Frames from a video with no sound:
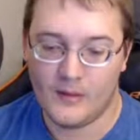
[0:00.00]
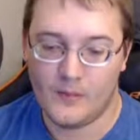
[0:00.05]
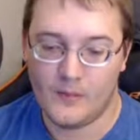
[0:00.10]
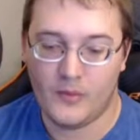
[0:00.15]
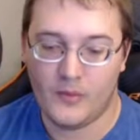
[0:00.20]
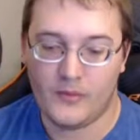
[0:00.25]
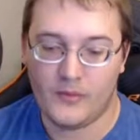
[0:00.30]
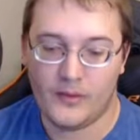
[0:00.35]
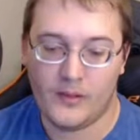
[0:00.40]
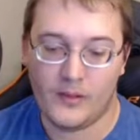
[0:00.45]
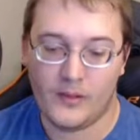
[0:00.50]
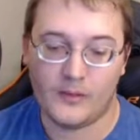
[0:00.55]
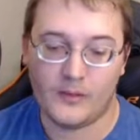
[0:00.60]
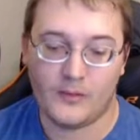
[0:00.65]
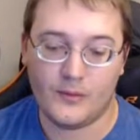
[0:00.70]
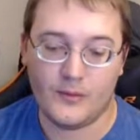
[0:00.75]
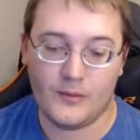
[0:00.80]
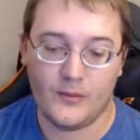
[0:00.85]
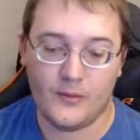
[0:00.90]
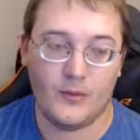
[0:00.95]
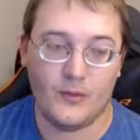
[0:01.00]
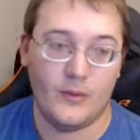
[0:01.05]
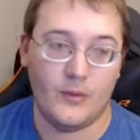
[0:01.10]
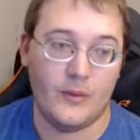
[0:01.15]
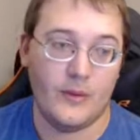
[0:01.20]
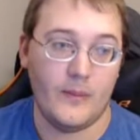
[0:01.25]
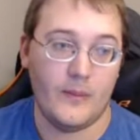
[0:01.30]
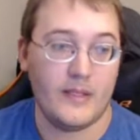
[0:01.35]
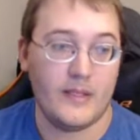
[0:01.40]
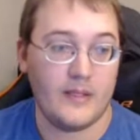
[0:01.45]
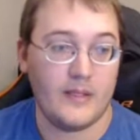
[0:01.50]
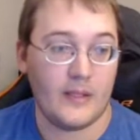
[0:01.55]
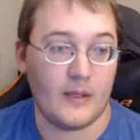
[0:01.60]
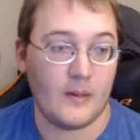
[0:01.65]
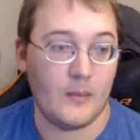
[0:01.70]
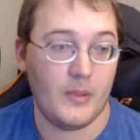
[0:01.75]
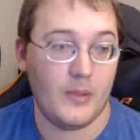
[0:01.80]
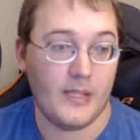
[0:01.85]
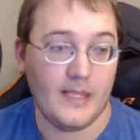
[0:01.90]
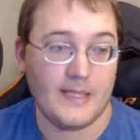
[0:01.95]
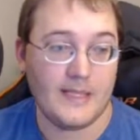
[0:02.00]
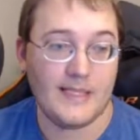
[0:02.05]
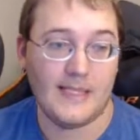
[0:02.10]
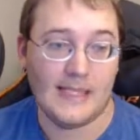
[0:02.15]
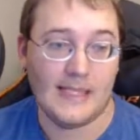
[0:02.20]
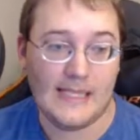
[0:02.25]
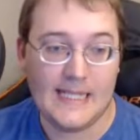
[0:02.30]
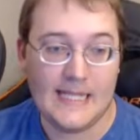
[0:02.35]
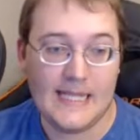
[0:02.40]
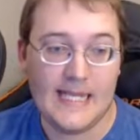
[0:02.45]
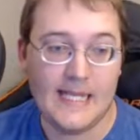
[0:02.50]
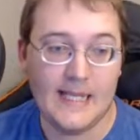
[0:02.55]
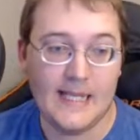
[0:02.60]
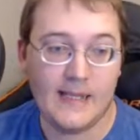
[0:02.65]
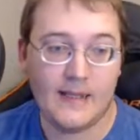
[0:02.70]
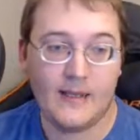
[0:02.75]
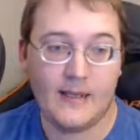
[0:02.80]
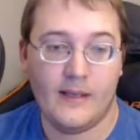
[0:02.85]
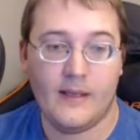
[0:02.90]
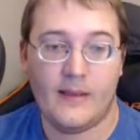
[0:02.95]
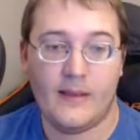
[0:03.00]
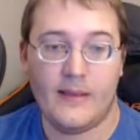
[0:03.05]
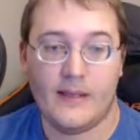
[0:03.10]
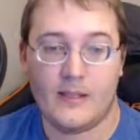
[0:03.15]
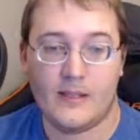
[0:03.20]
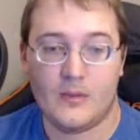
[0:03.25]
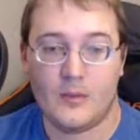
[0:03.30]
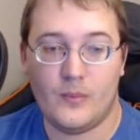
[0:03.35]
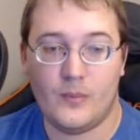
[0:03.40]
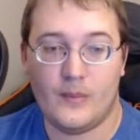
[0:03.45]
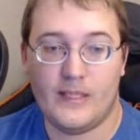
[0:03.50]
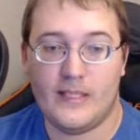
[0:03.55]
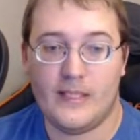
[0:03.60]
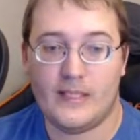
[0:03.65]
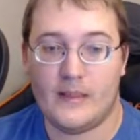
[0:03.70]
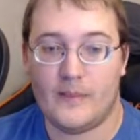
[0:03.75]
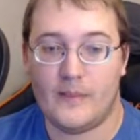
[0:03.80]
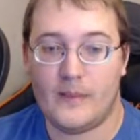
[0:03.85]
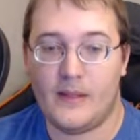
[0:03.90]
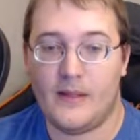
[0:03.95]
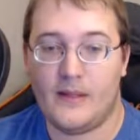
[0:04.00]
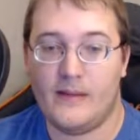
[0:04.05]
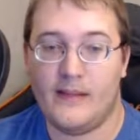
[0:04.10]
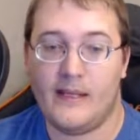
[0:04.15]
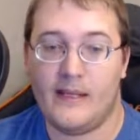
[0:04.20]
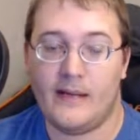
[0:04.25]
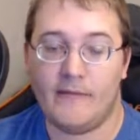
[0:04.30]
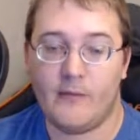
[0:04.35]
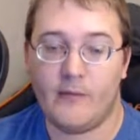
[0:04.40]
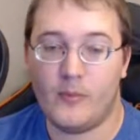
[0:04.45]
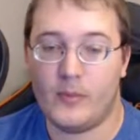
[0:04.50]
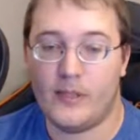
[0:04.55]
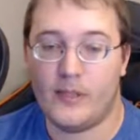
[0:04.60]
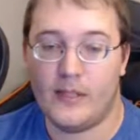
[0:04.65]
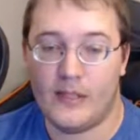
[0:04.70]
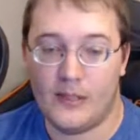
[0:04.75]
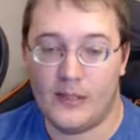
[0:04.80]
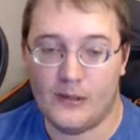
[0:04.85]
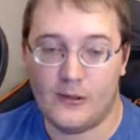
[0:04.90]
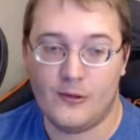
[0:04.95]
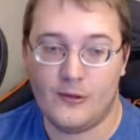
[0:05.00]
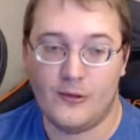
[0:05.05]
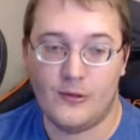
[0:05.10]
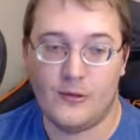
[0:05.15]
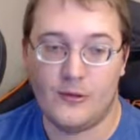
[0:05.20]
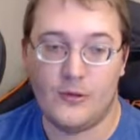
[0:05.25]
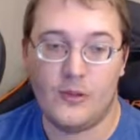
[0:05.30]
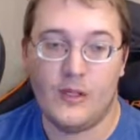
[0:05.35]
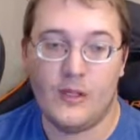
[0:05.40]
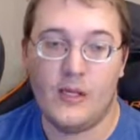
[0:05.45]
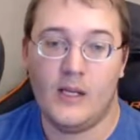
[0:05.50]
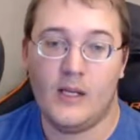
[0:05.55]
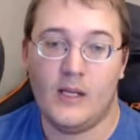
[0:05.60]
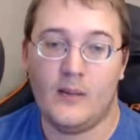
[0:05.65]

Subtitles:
Moving on to the Mythic Plus League, this would be something that everybody can do.